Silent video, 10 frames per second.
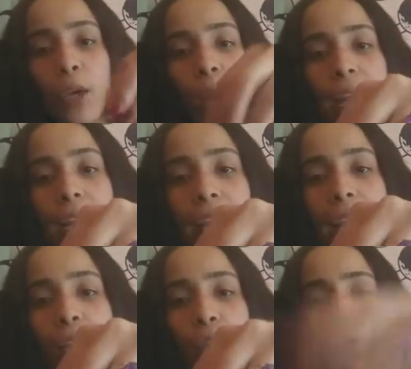You light a
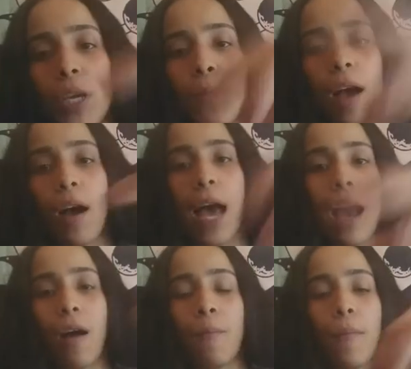candle, you keep
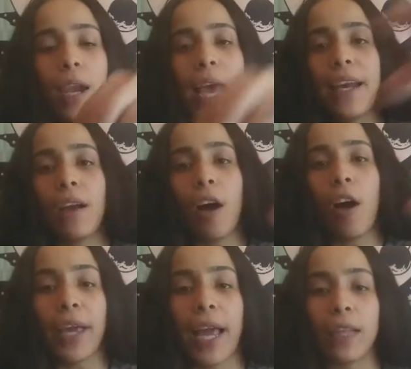lighting
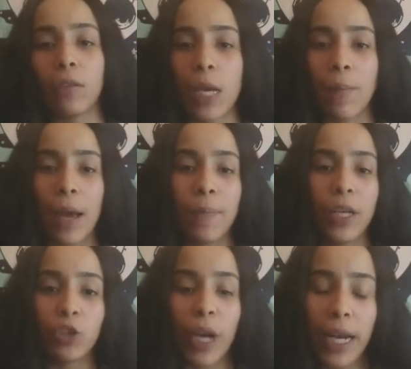other candles, it might
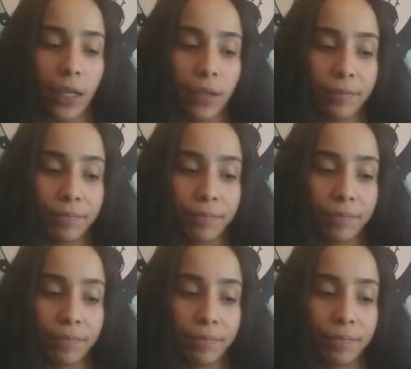be draining.